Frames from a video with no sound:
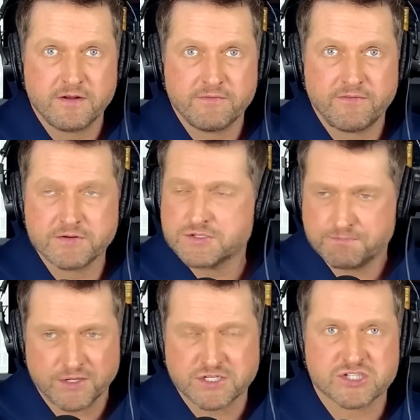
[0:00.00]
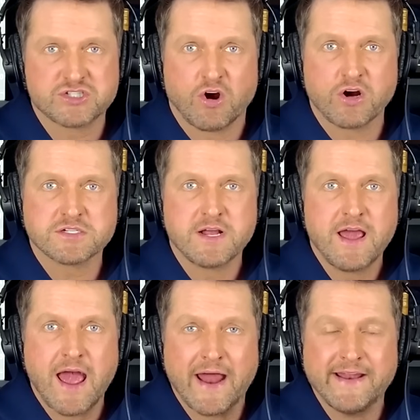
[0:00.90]
bunch of stars,
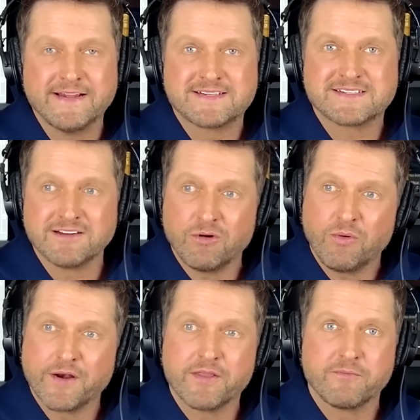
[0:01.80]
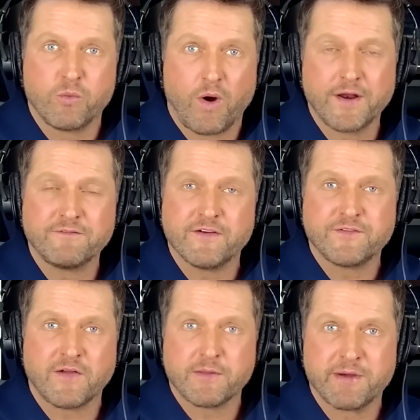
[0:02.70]
and he's still one of, if
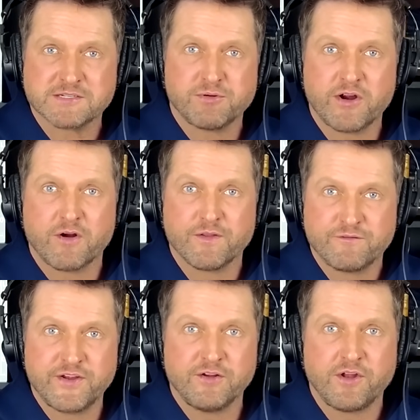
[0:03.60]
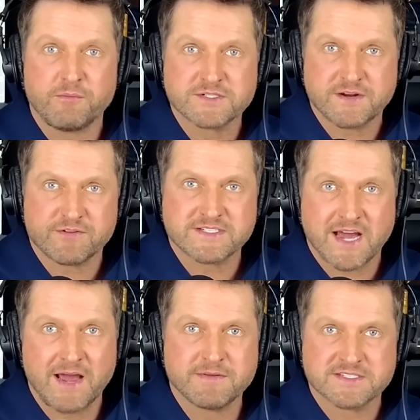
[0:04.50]
not the best player on the field almost every
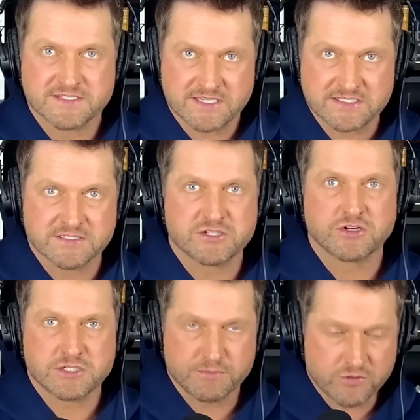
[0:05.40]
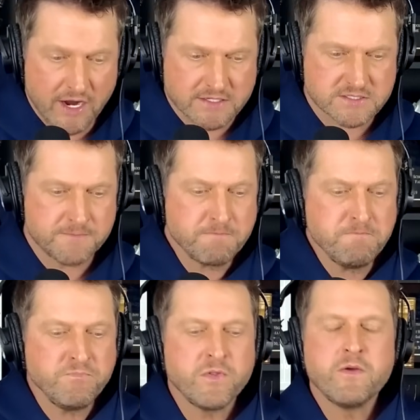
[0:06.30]
time as the season starts to progress.
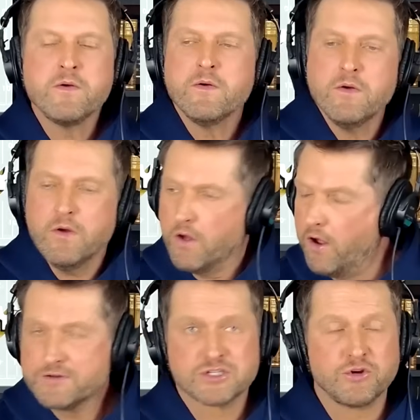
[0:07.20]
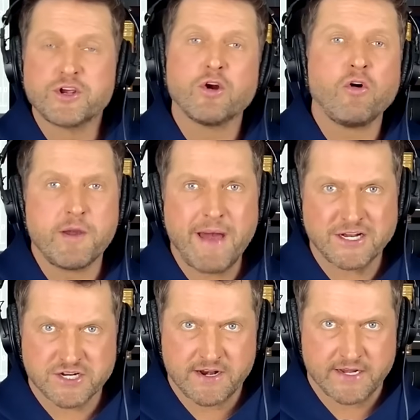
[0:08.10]
So you can only
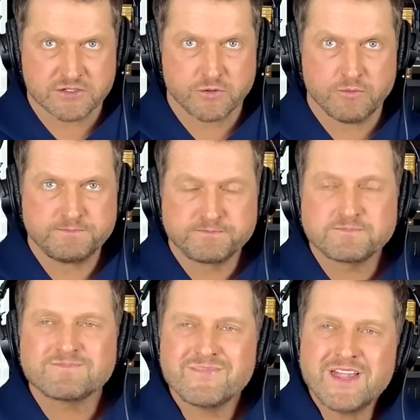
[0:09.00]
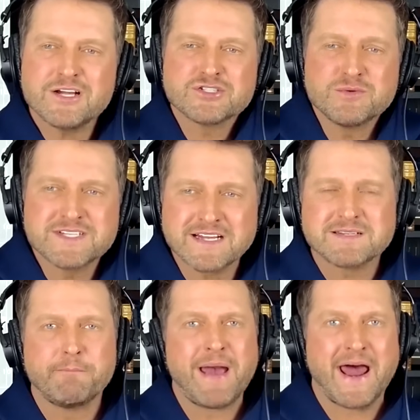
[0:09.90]
imagine in high school. So he's got
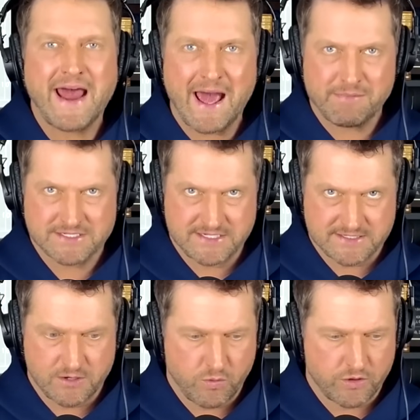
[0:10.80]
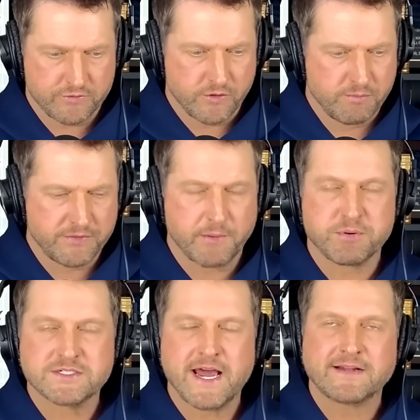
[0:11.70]
some bad habits he's going to work through. But the
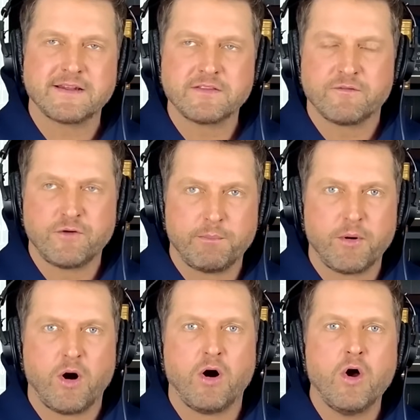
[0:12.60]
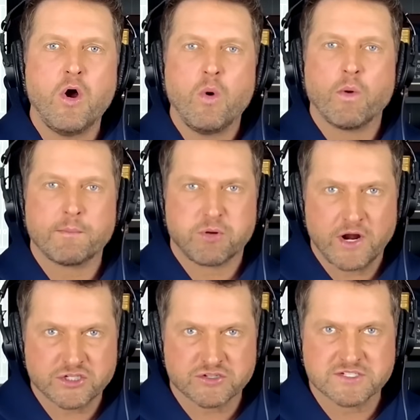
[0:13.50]
protecting the football when
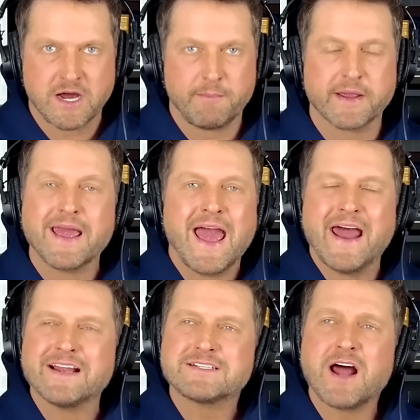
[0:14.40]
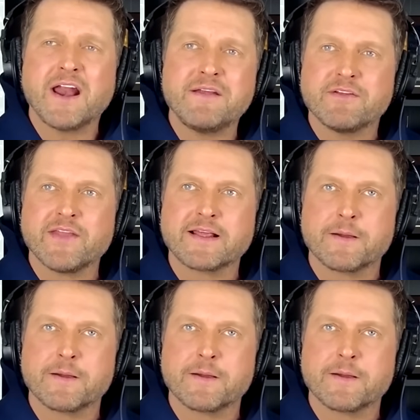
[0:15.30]
pressure's coming, and it's not even